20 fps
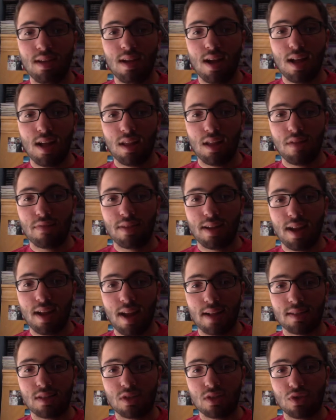I loved it. I
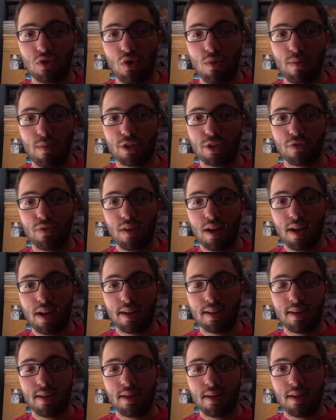had so much
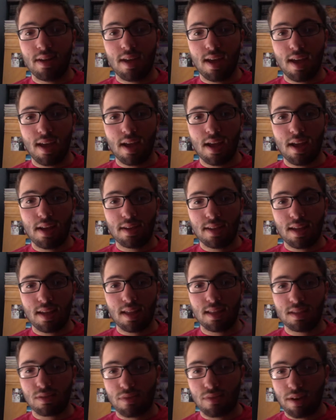fun. And yeah, it
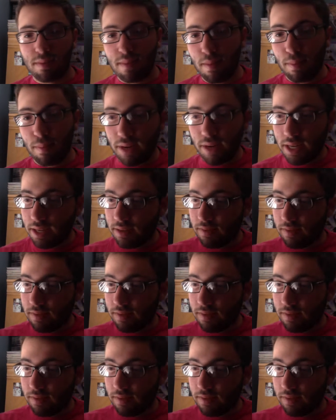was a great memory.